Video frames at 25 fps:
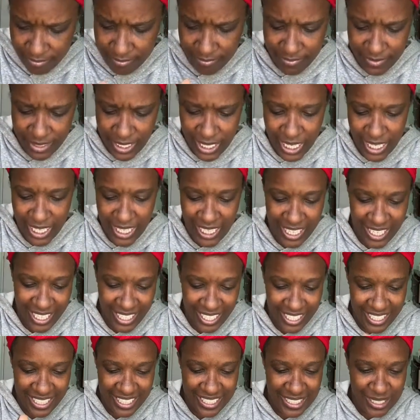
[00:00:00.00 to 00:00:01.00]

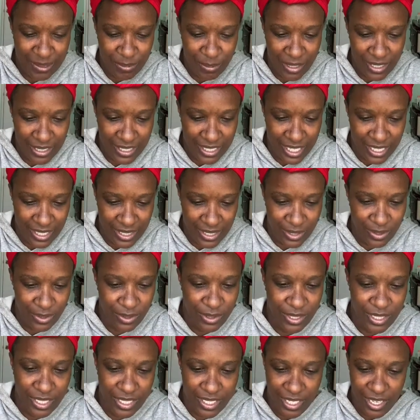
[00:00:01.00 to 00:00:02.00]
It smells like
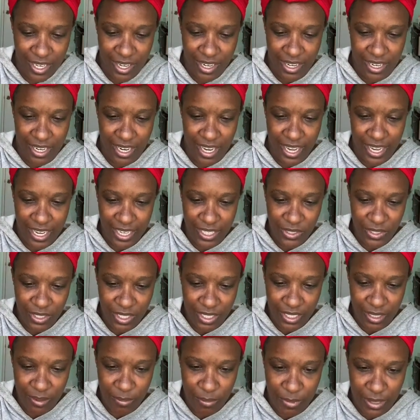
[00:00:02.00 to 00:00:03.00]
lotion. All right,
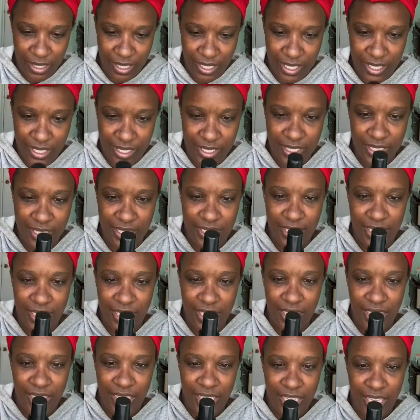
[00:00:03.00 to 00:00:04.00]
hydrating mist.
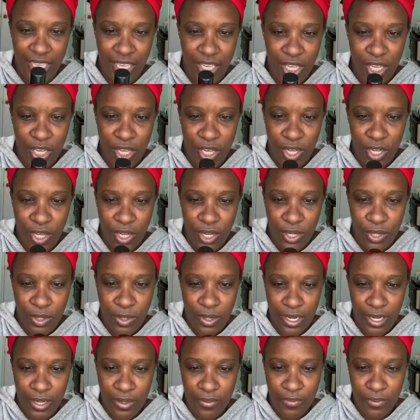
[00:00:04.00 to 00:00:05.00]

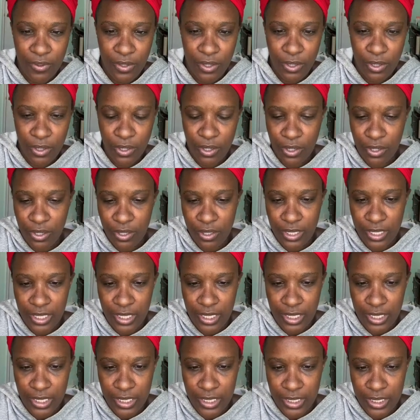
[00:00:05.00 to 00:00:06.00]
Great for
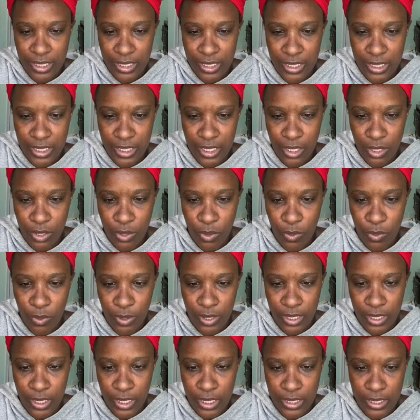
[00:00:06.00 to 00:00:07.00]
curlies,
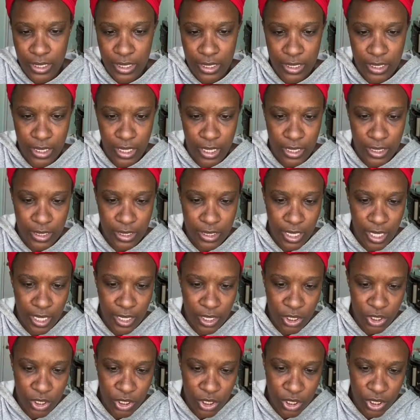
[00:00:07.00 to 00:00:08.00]
coilies, and tight
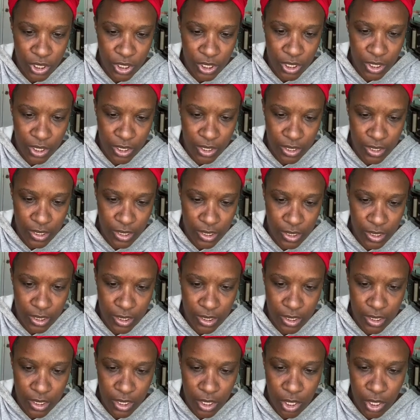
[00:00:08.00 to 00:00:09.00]

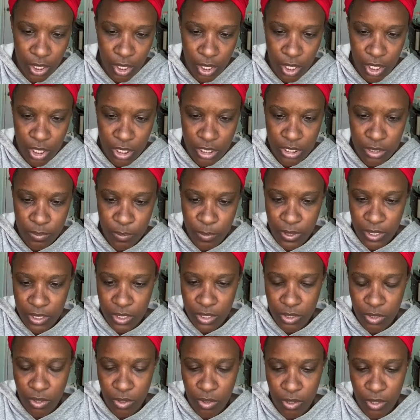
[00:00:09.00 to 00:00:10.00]
textures. Spritz
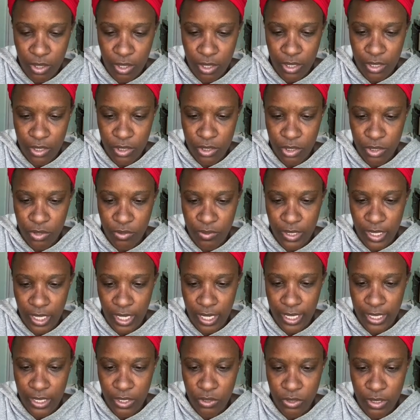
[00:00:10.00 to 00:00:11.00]
on to
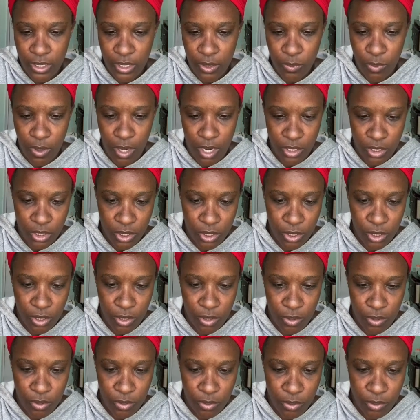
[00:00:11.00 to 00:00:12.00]
rehydrate, wash and
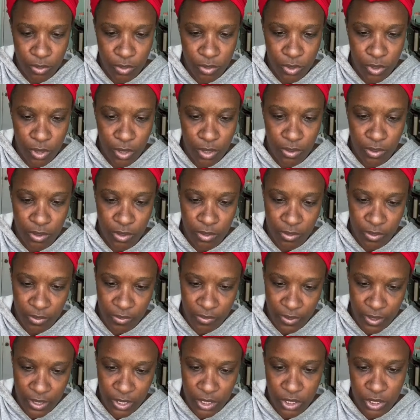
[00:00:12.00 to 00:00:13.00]
goes, or to
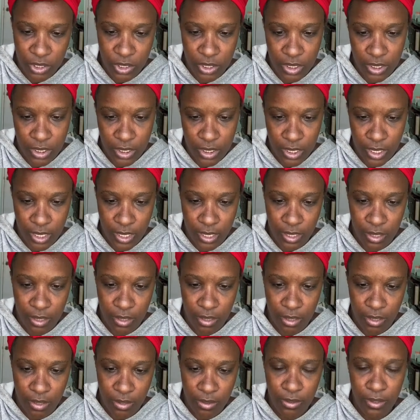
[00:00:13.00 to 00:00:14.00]
refresh your style.
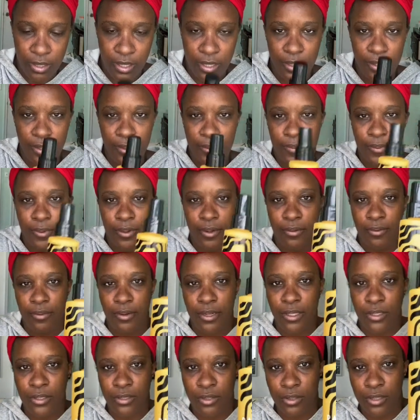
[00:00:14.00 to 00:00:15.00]
Okay, all
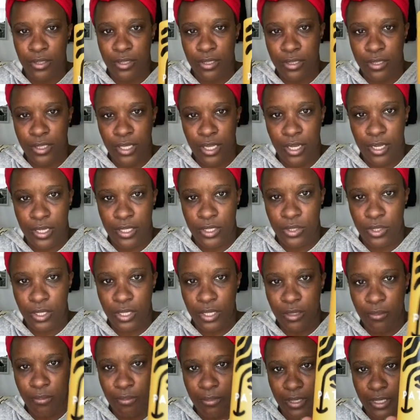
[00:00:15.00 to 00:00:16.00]
right, so this is the
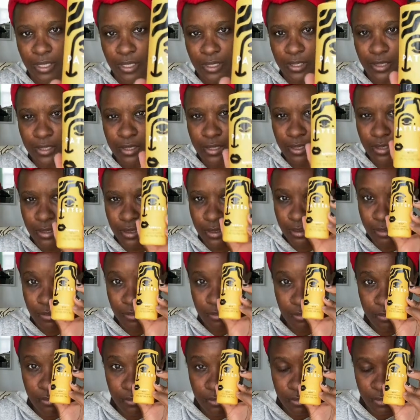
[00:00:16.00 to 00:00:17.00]
hydrating mist.
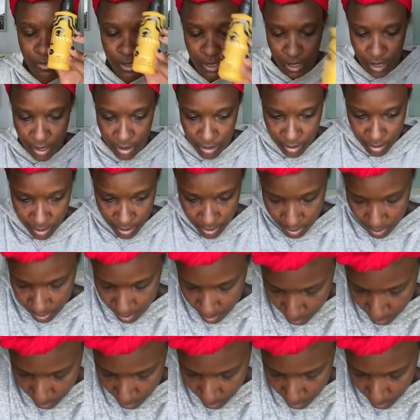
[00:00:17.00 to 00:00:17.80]
Got that.